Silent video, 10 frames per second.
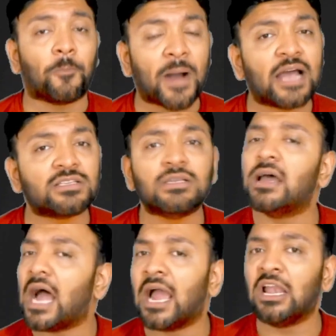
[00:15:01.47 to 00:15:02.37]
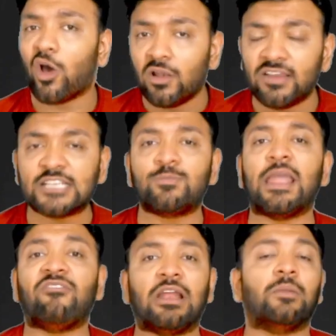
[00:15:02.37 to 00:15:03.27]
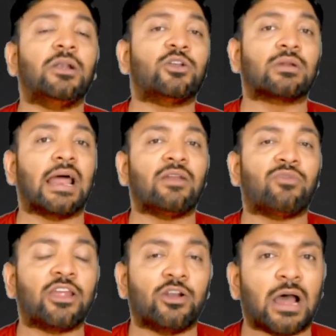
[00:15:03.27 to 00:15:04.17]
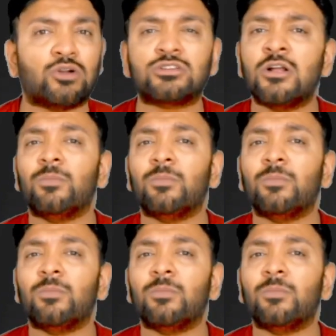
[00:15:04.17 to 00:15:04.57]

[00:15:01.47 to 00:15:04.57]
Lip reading: pass, I'll always be available to clarify your doubts.